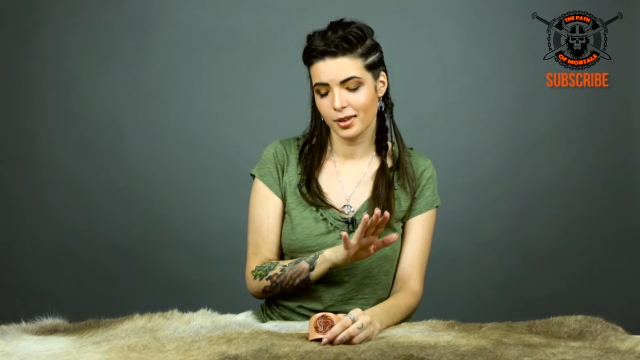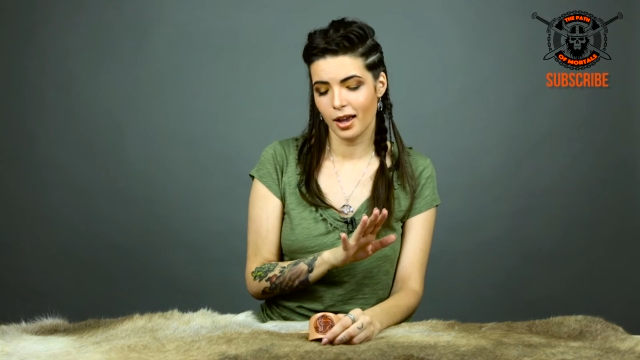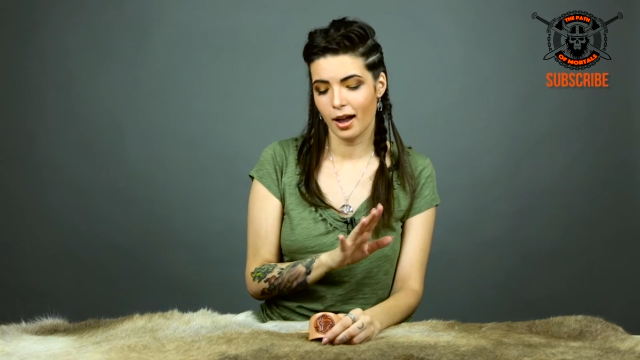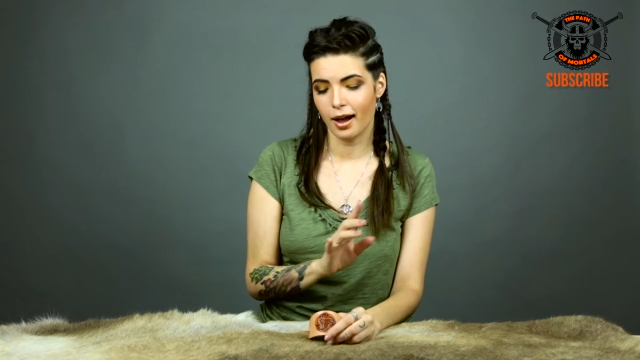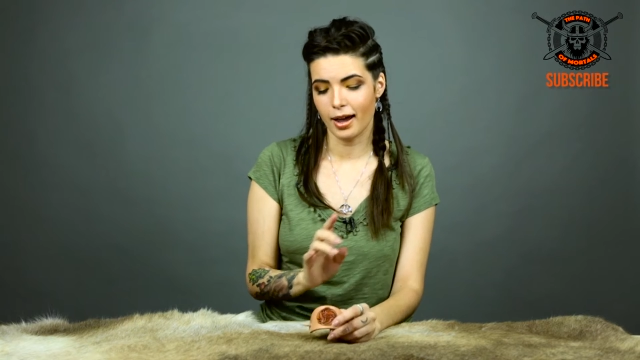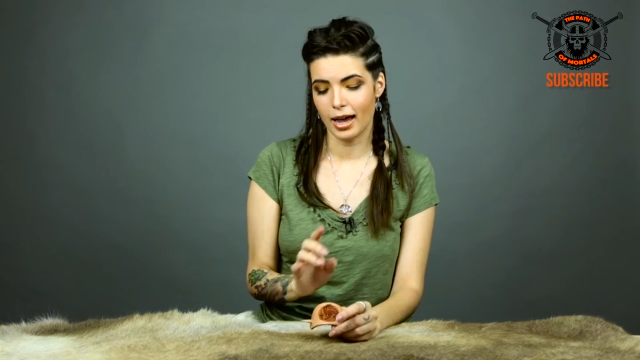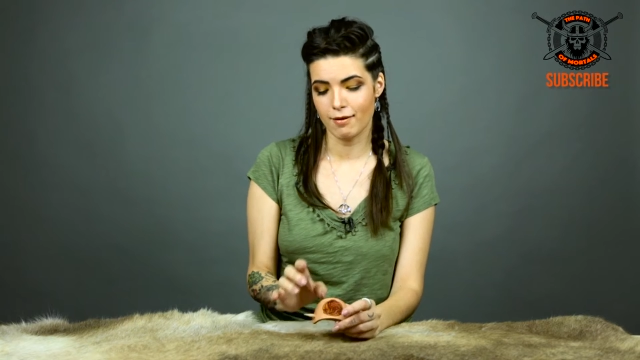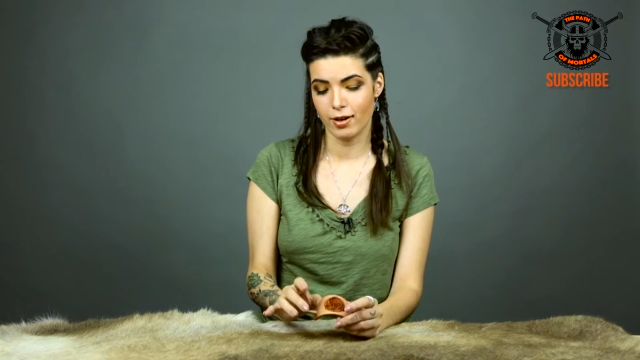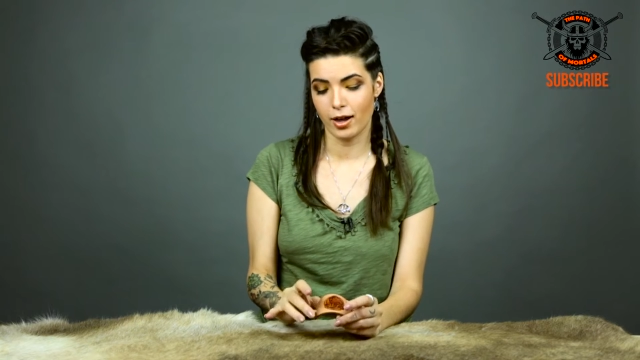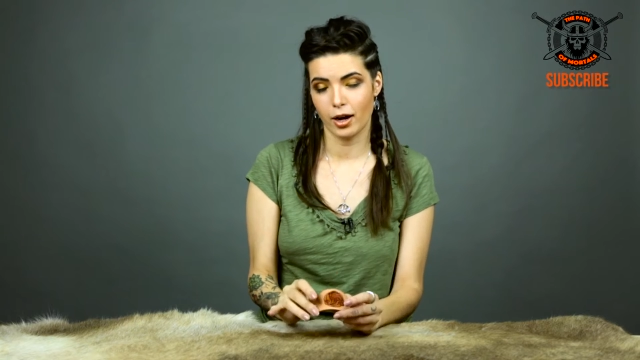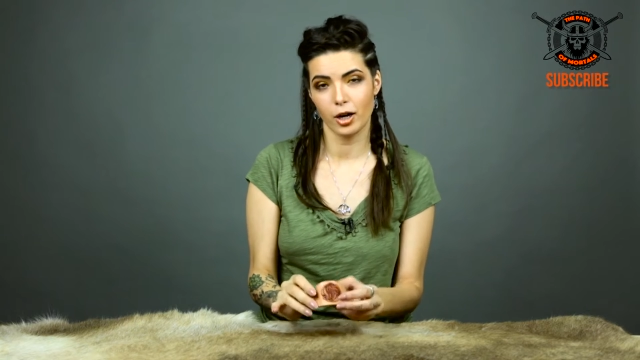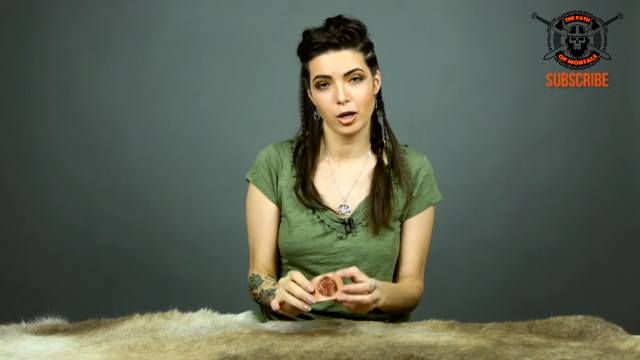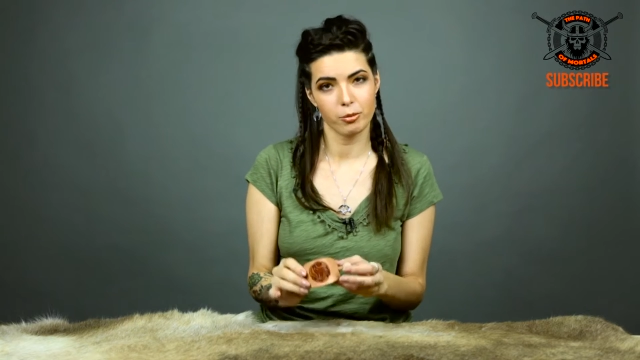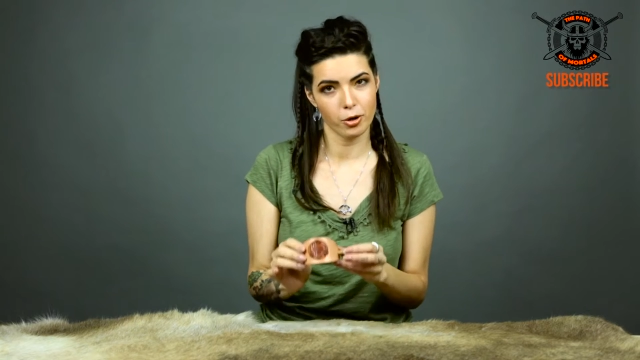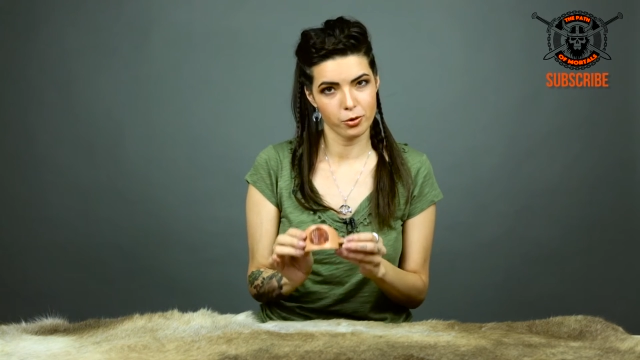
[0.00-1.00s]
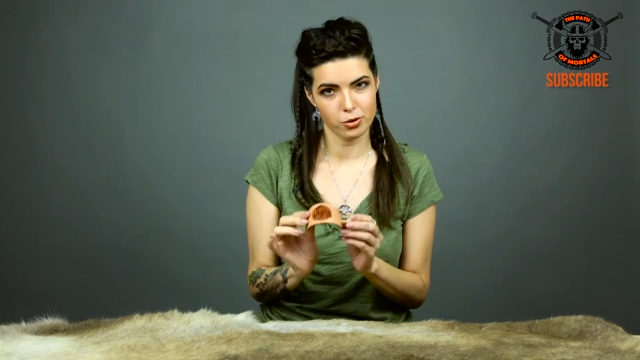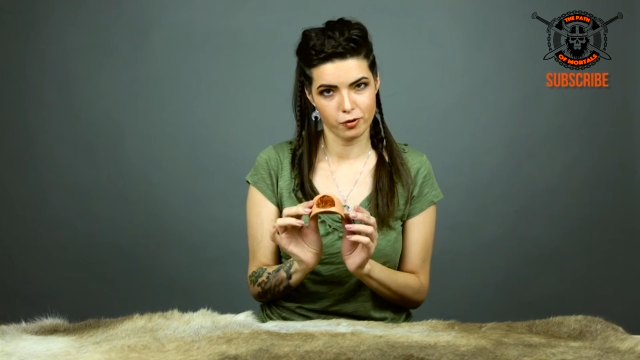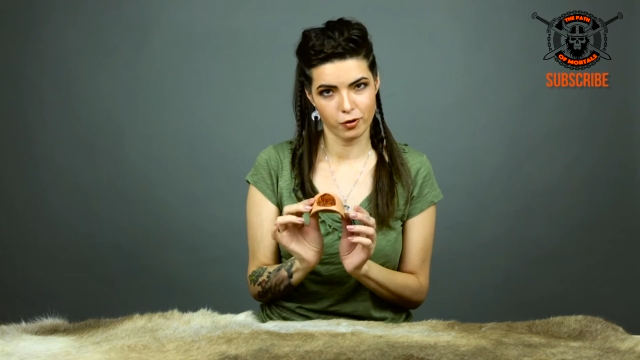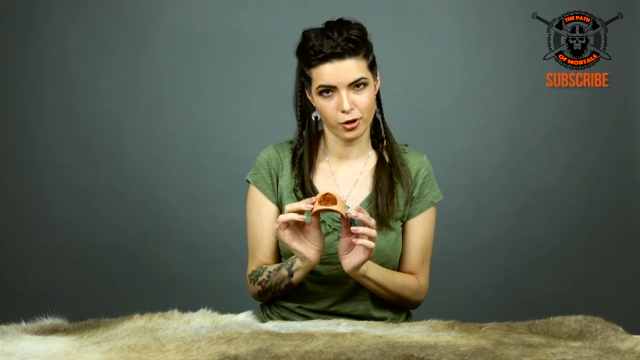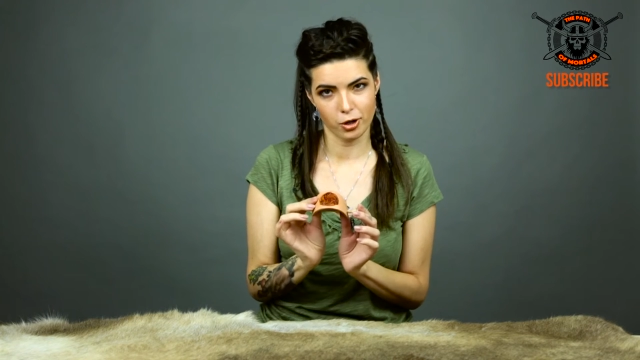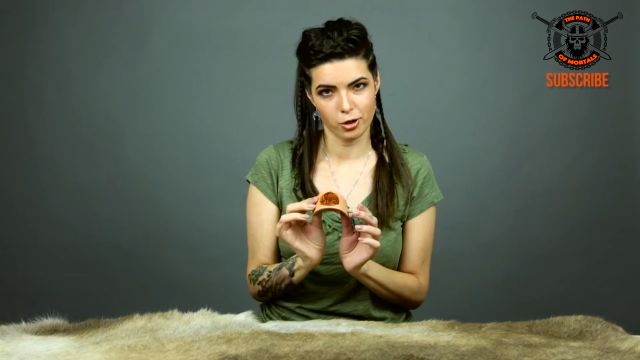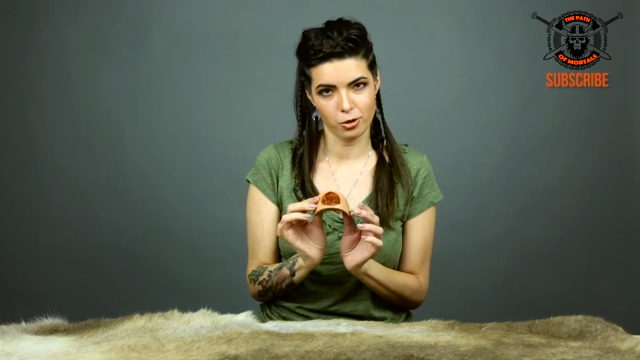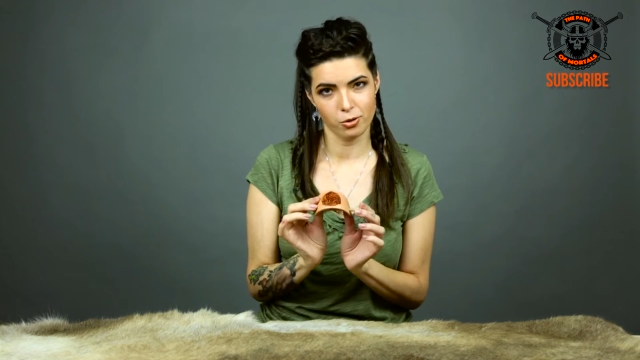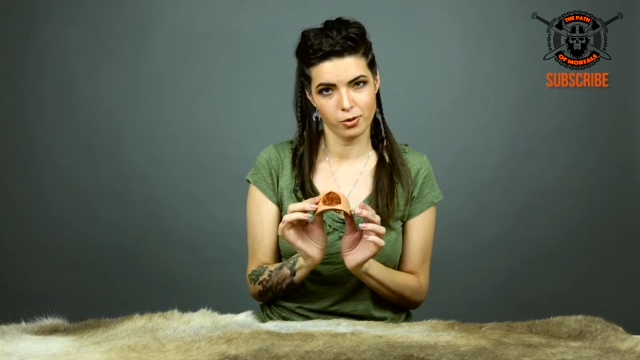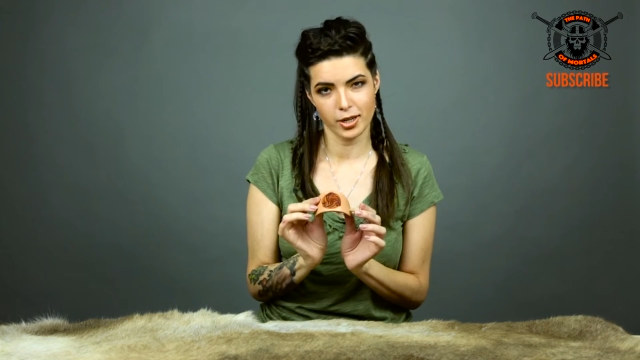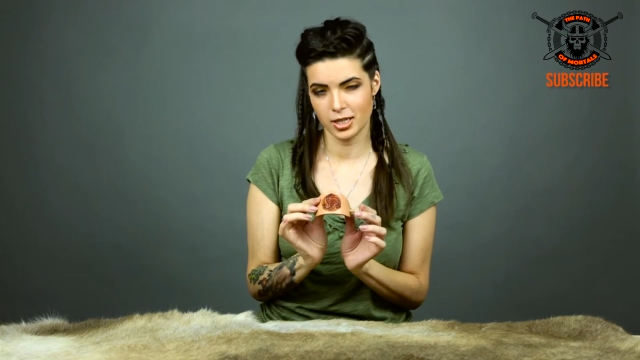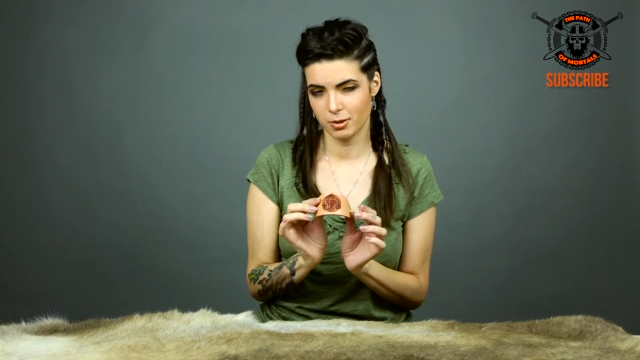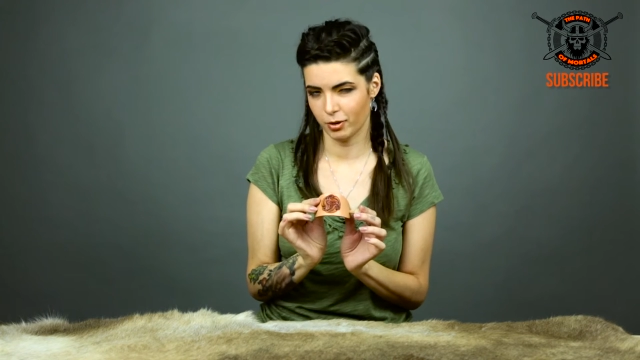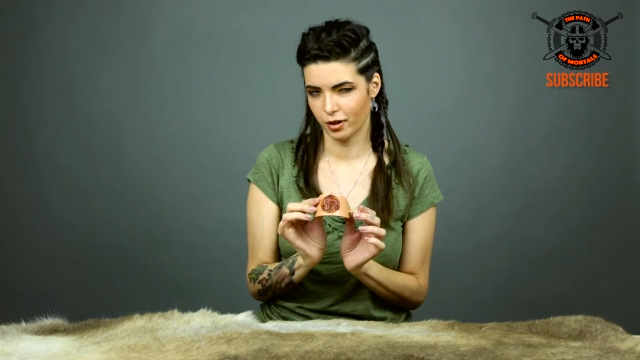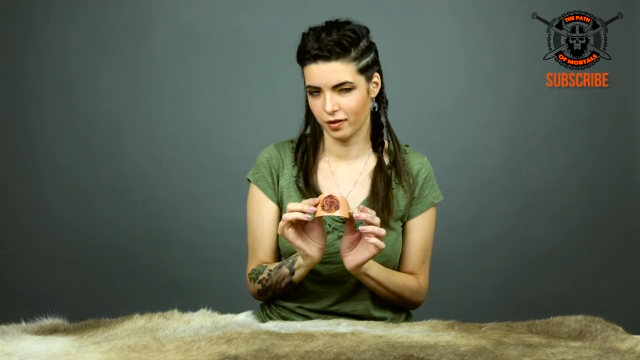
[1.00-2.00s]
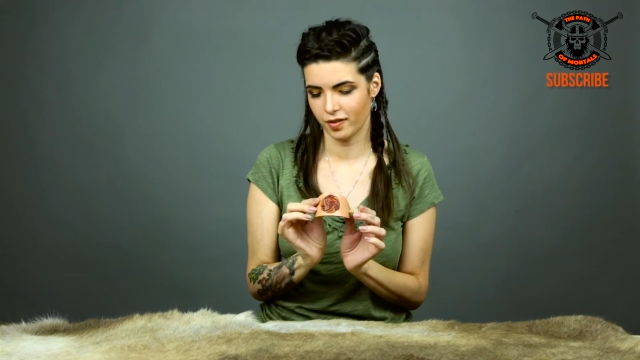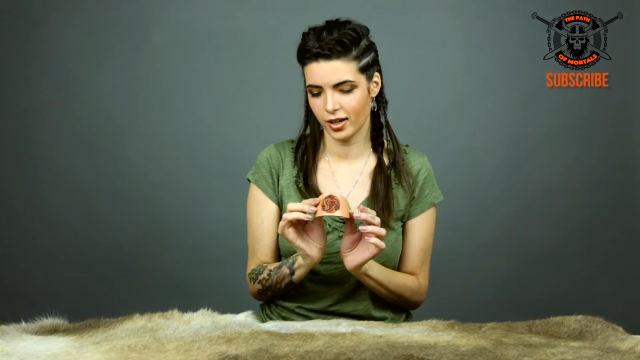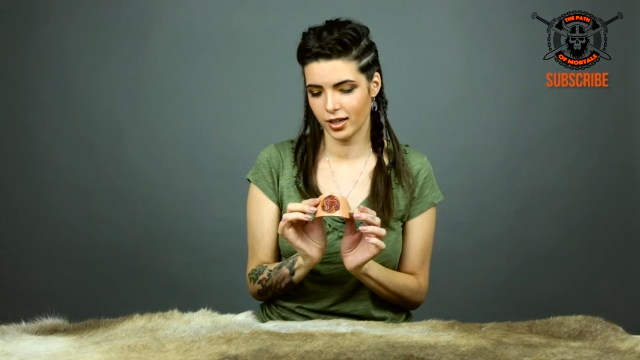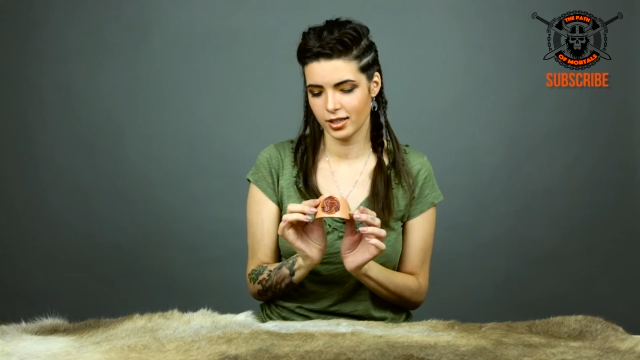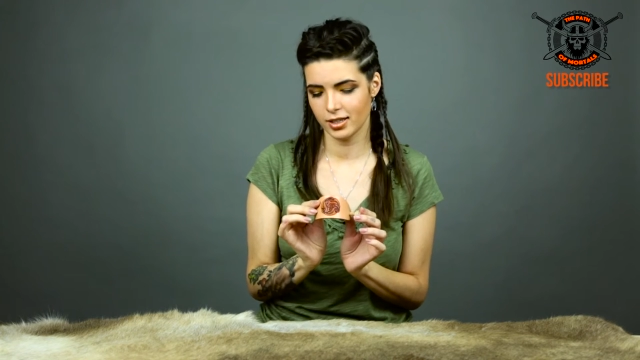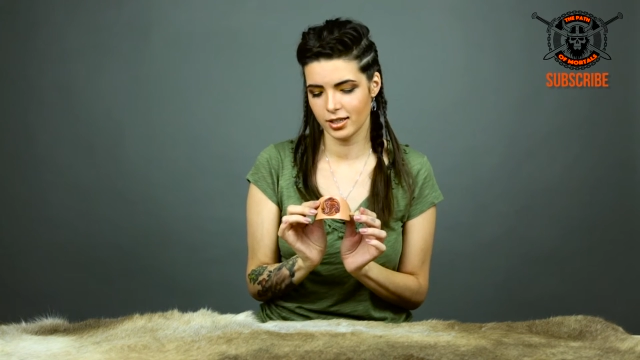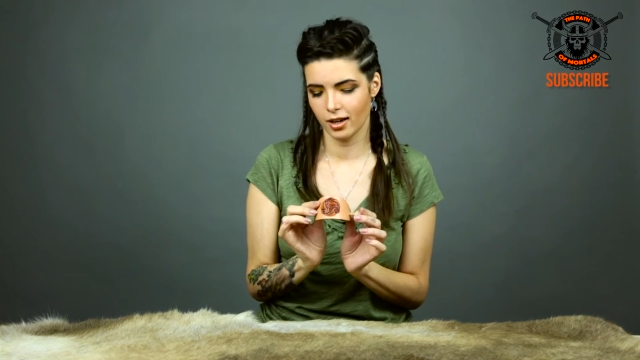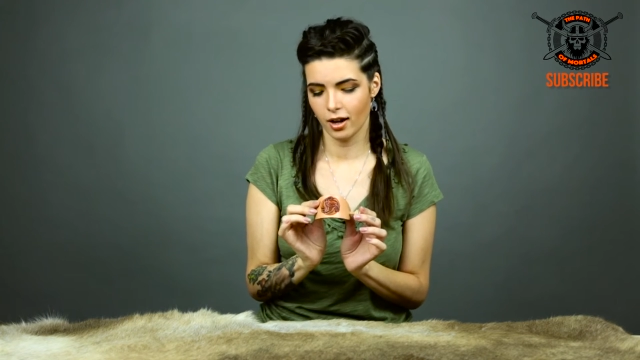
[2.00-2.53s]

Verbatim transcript: I have a hair brooch for you. It's perfect.